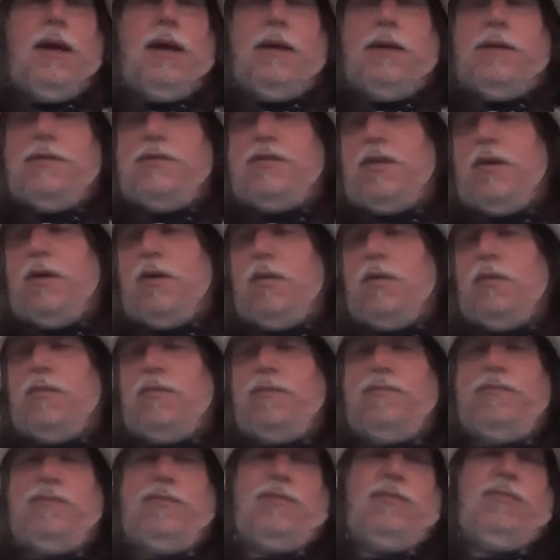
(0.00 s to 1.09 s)
So,
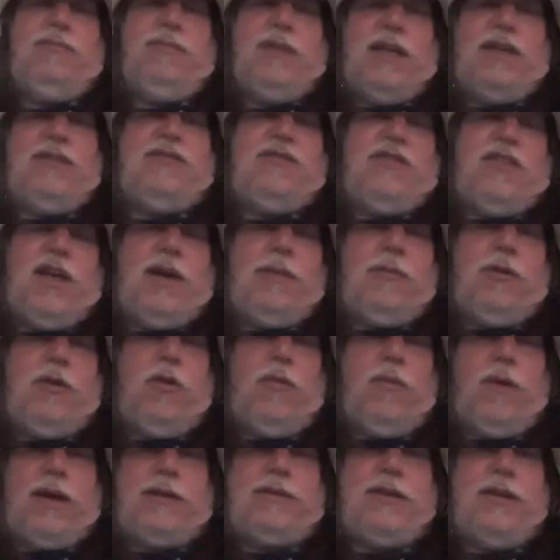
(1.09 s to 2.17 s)
it's them
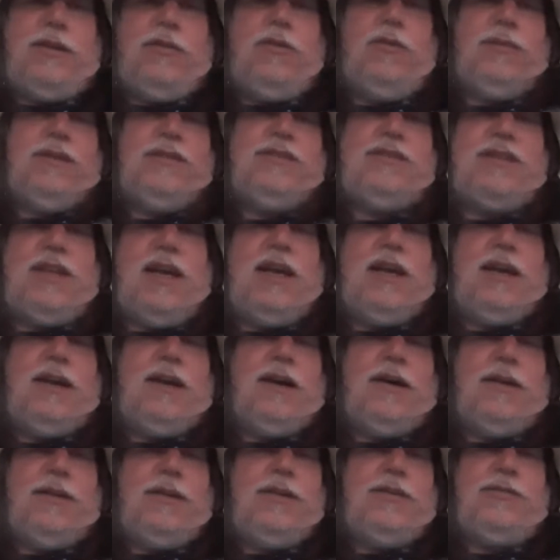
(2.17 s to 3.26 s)
correcting their mistake
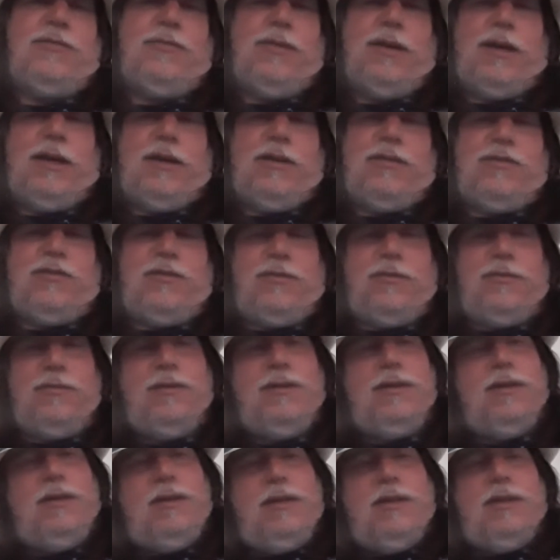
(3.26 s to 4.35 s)
on this reissue.
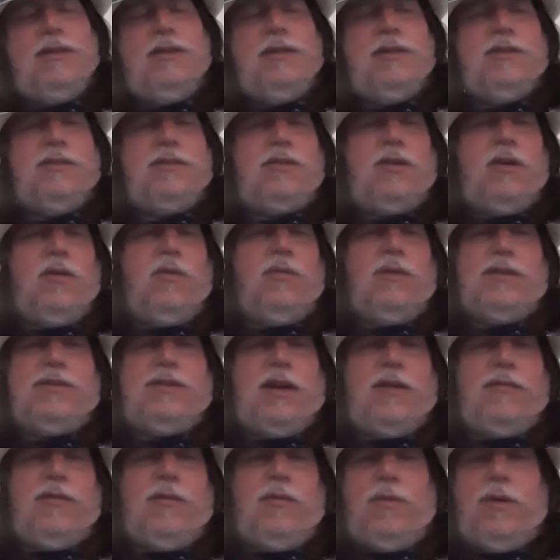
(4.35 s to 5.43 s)
So,
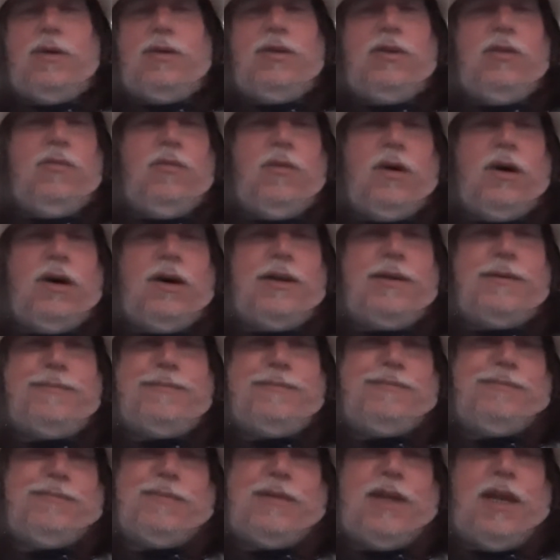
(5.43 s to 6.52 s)
whichever one you want,
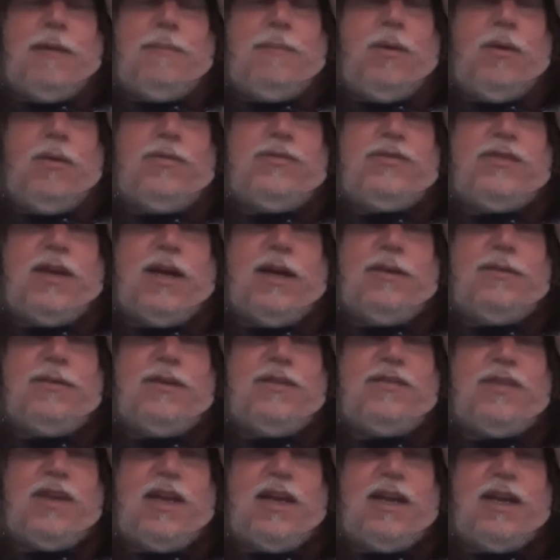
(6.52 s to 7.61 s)
they both sound the
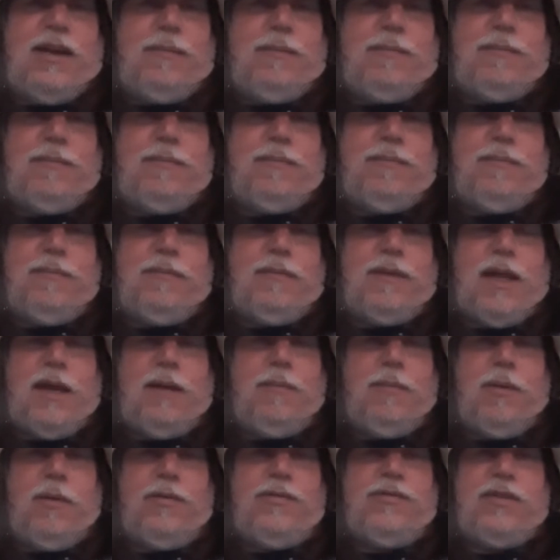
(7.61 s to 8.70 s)
same. They
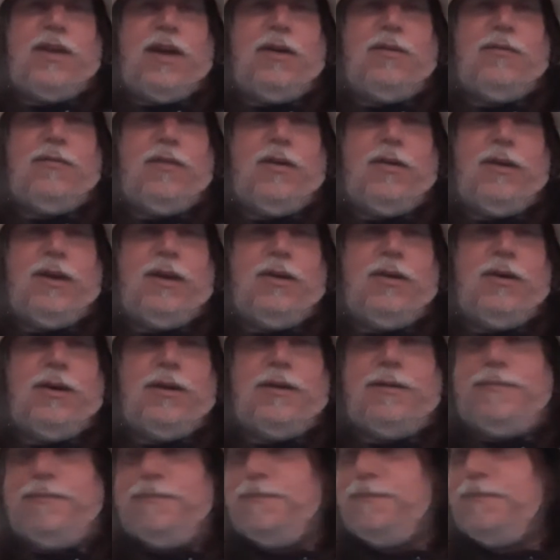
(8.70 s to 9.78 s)
both sound very
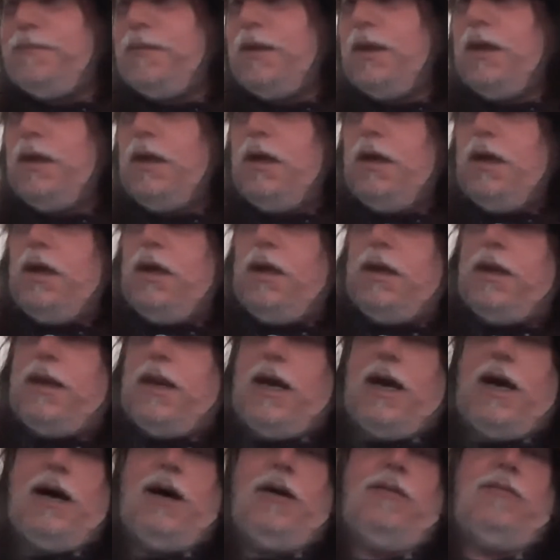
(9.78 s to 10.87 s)
good.
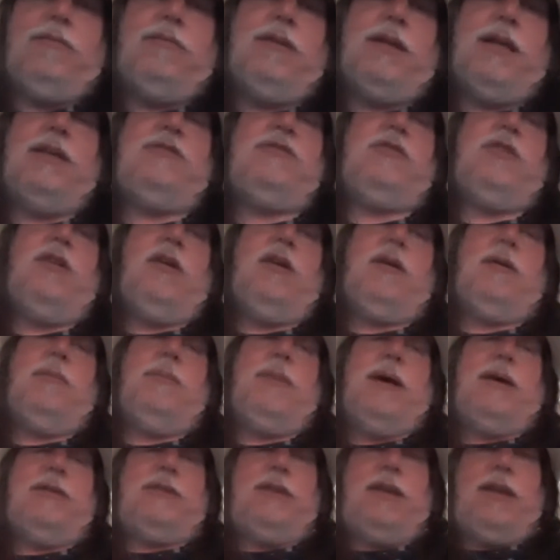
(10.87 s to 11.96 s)
Now, let's talk
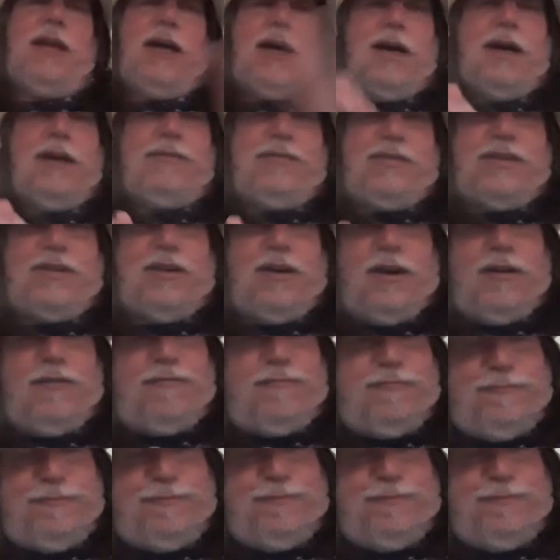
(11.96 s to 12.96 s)
about the live stuff.